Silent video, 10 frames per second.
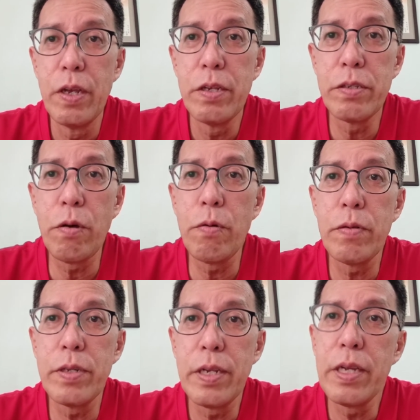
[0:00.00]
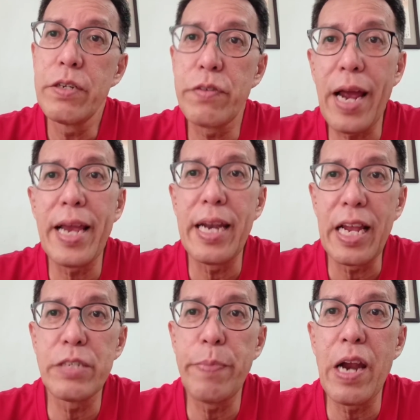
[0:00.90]
So try and
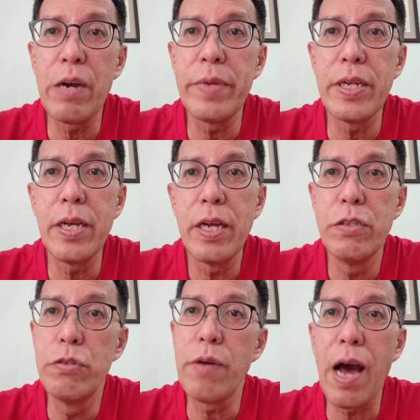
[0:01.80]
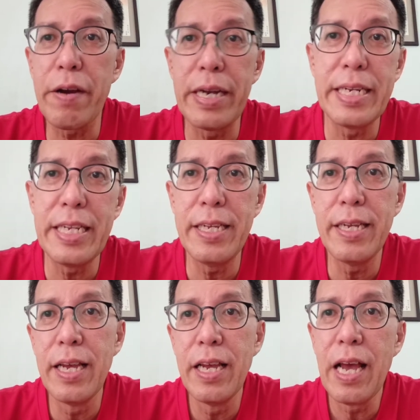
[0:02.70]
experiment. Do
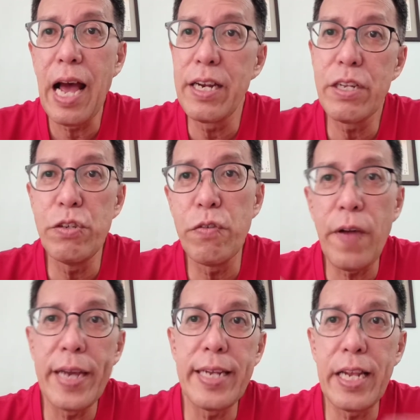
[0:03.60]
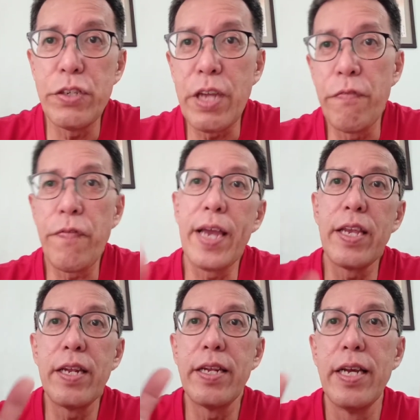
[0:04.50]
R&D until you find that you can
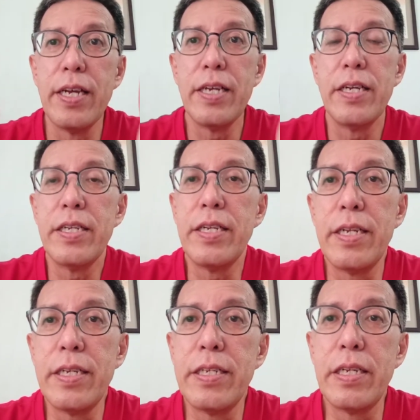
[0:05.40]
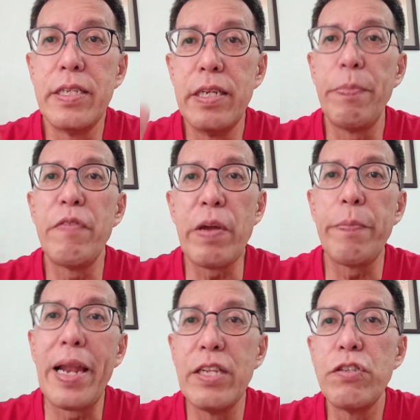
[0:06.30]
find the perfect
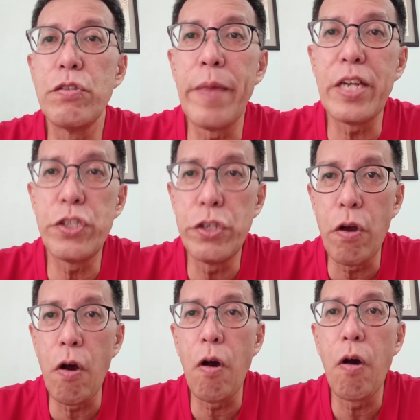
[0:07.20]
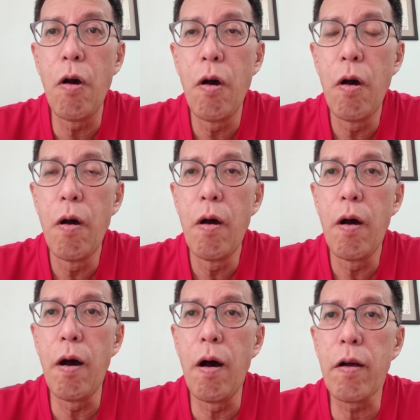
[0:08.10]
balance to match your
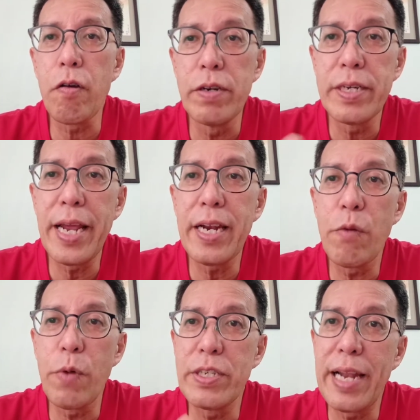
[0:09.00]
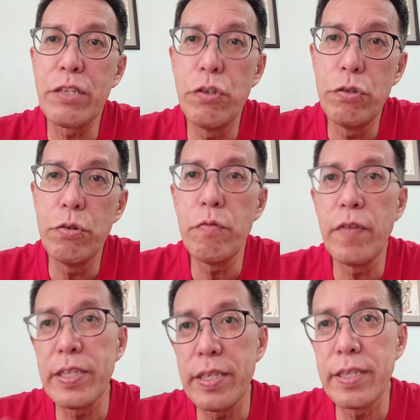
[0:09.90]
content and what you like to do
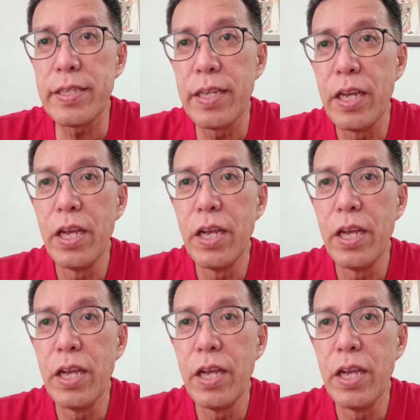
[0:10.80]
versus